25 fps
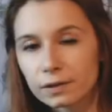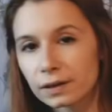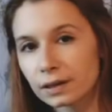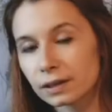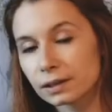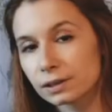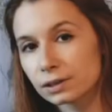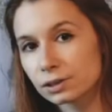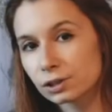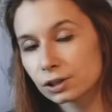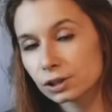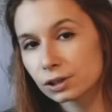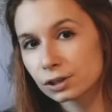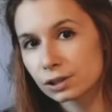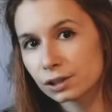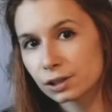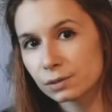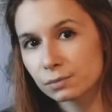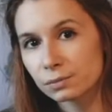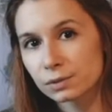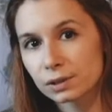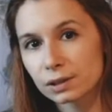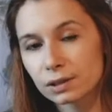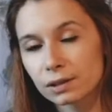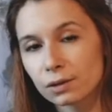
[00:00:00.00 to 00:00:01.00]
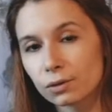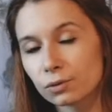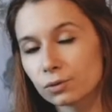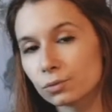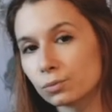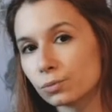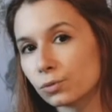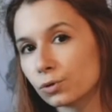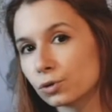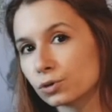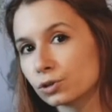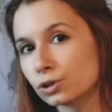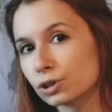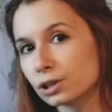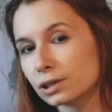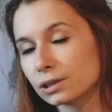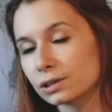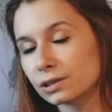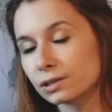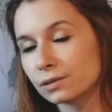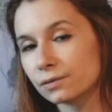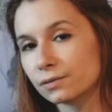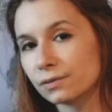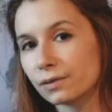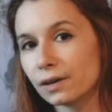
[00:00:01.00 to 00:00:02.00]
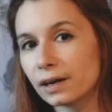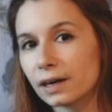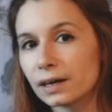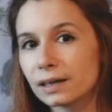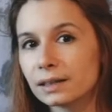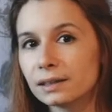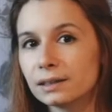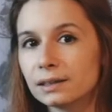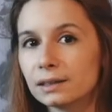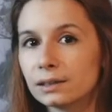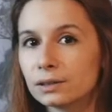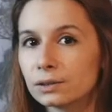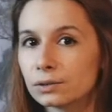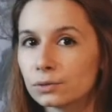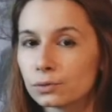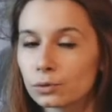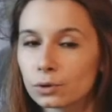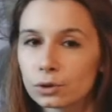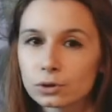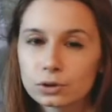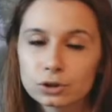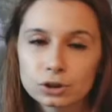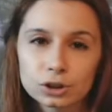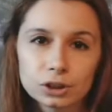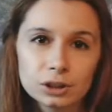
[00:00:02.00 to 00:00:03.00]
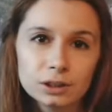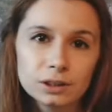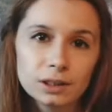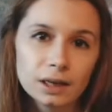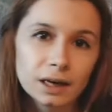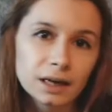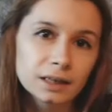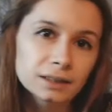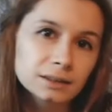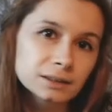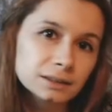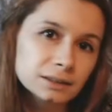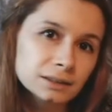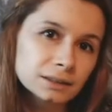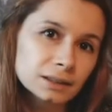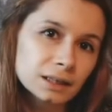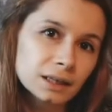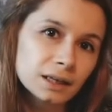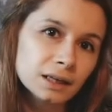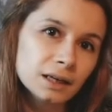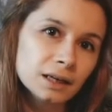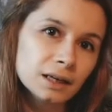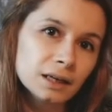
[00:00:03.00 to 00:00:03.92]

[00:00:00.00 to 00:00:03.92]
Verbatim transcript: and she seems a lot more justified in what she does,